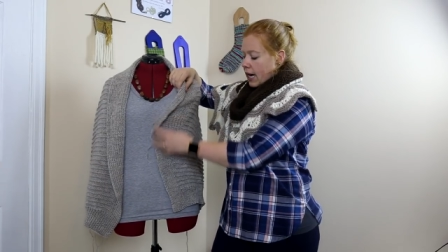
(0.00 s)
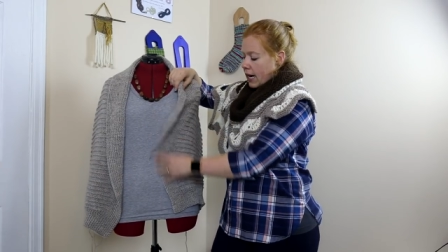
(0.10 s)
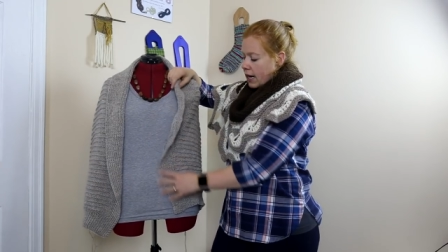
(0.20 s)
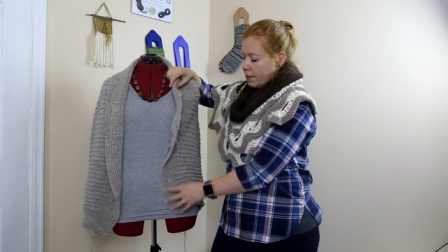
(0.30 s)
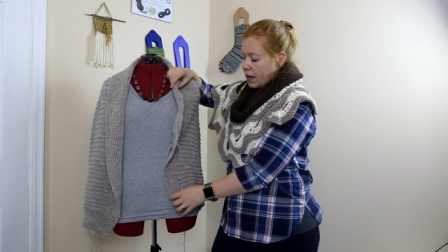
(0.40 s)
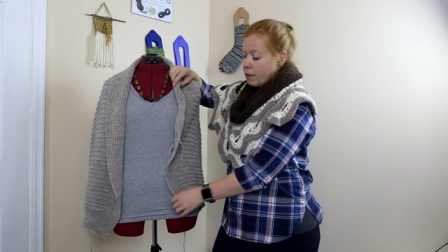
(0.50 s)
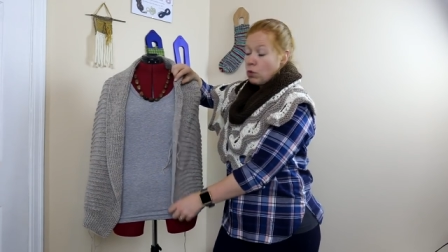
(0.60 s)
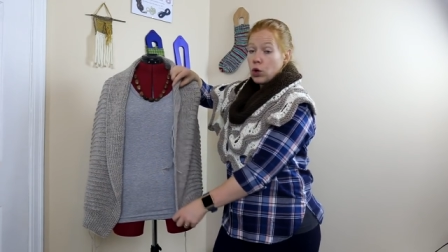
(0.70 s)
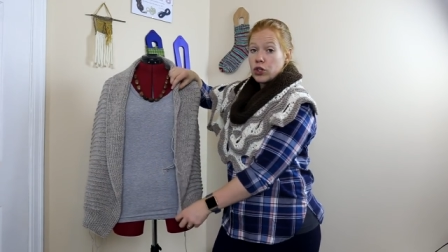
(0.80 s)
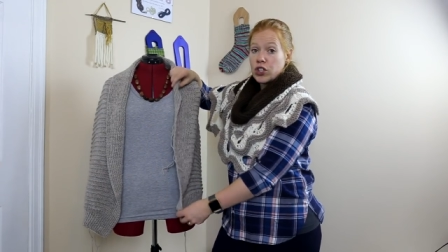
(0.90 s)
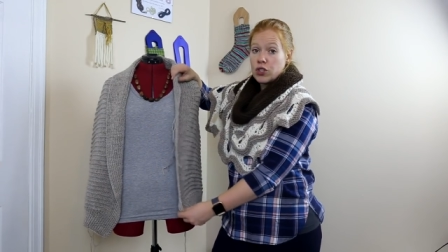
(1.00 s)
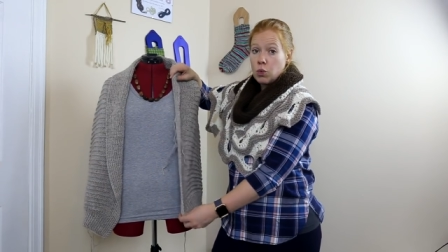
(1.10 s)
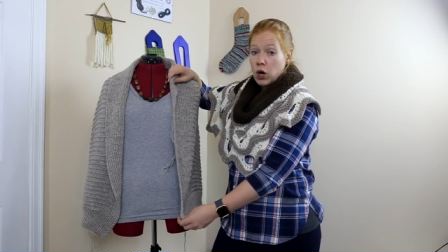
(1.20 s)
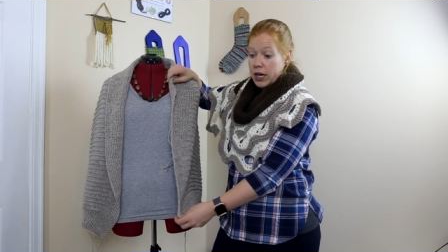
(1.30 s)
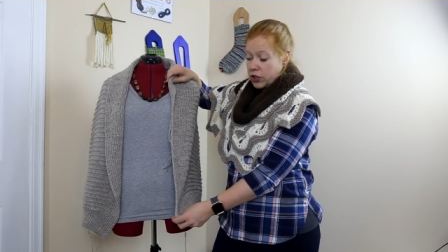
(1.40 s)
Um, I more just
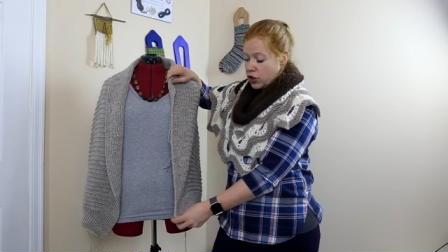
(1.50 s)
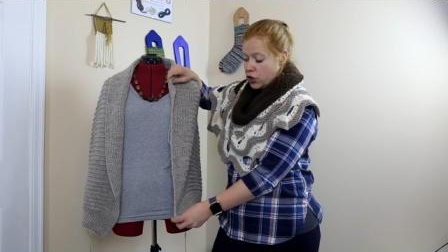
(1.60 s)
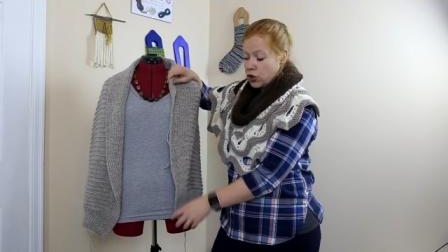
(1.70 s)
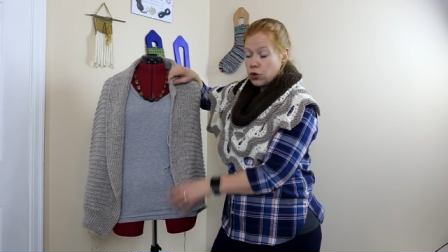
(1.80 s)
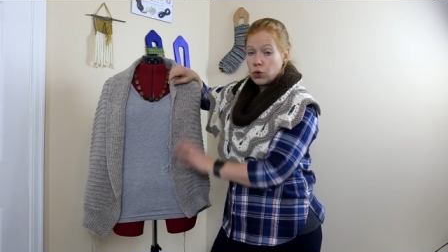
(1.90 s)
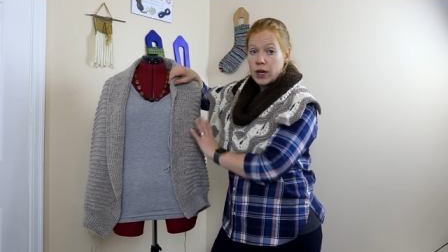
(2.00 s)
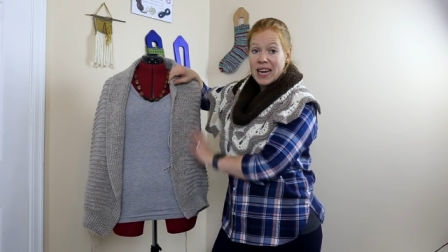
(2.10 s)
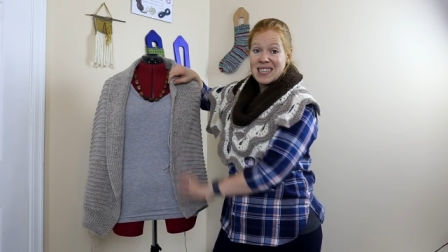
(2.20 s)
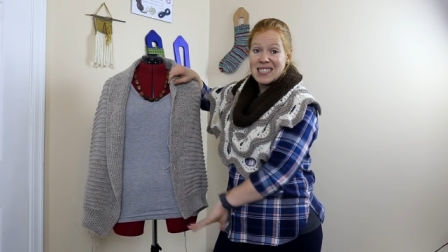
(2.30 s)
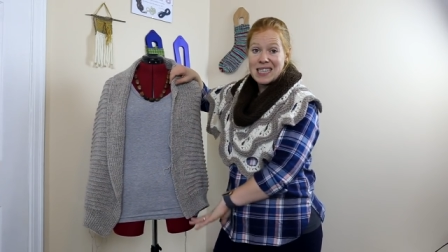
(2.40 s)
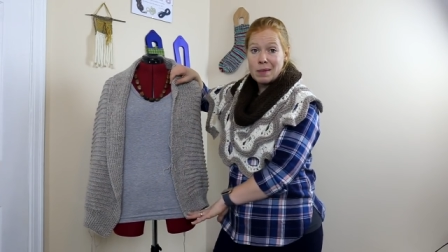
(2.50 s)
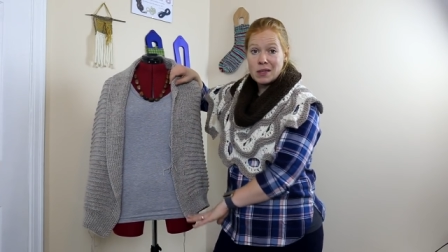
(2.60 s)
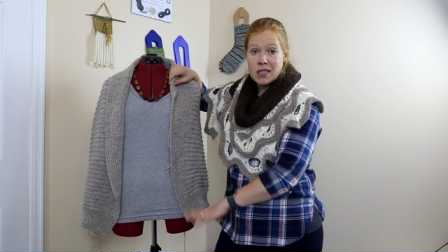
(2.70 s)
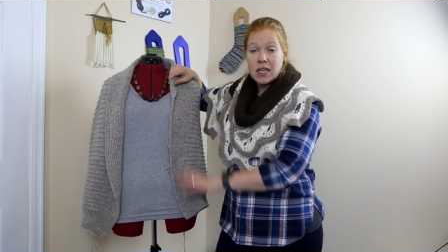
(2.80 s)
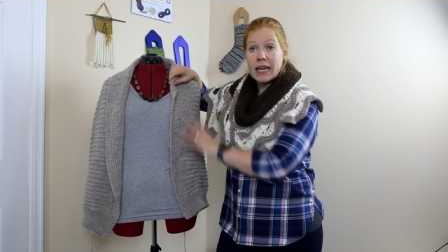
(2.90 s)
want to get it
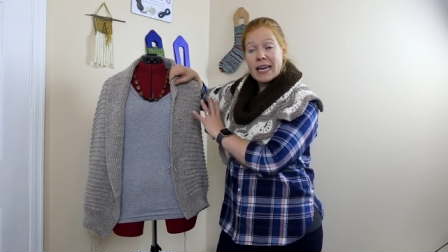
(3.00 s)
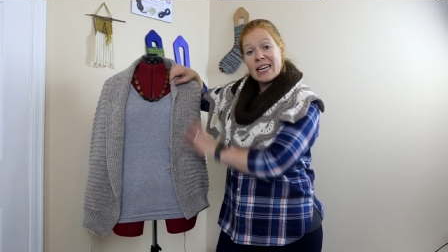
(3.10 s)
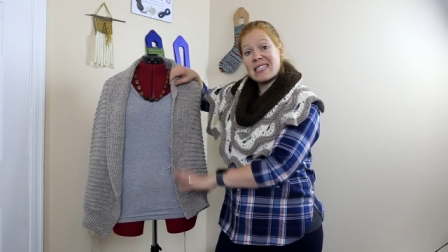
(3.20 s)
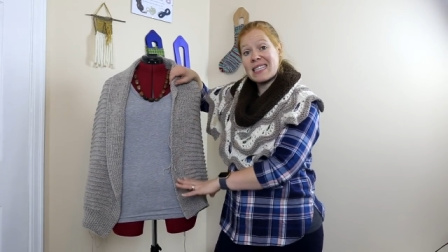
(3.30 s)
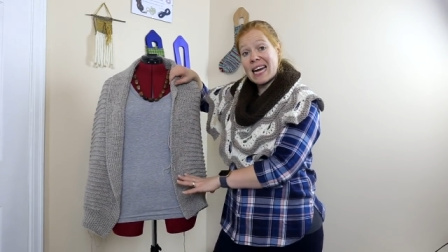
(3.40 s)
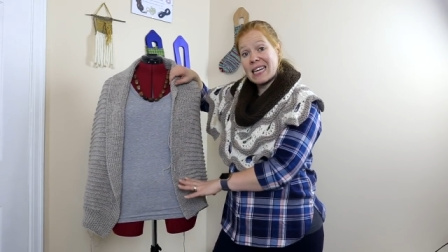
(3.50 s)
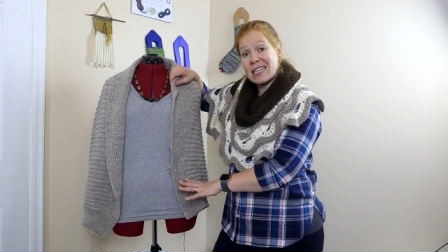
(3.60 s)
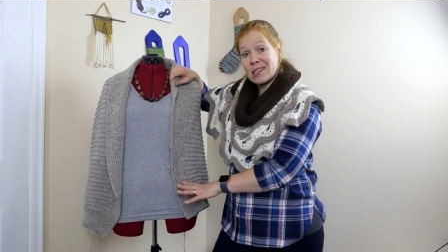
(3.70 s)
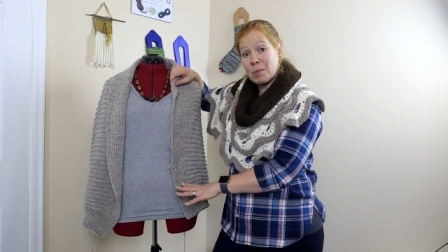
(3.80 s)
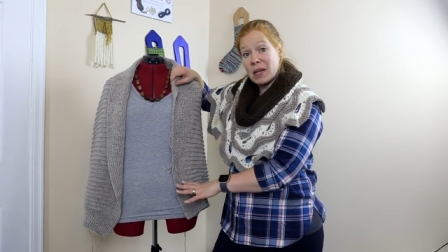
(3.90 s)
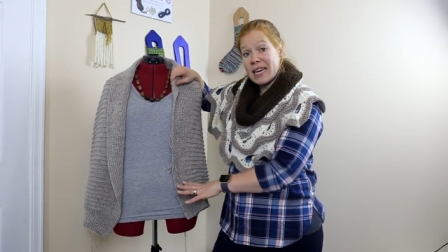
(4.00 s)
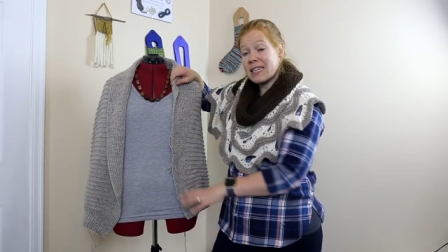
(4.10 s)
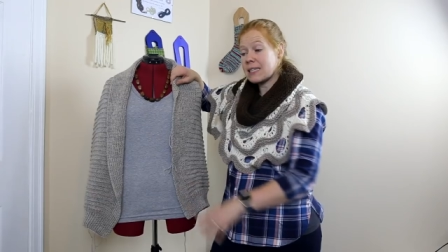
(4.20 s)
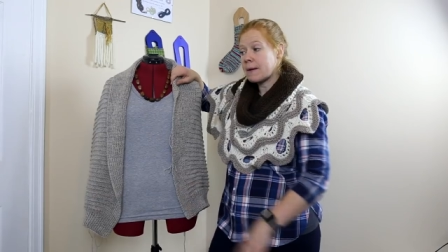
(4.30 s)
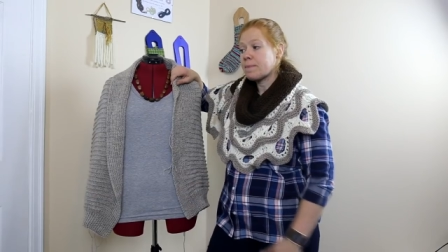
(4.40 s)
steamed, like get it set into
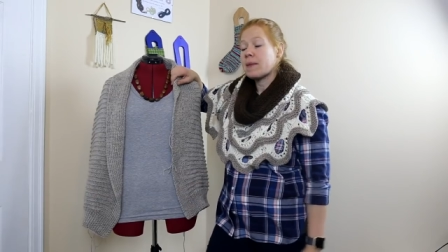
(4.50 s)
place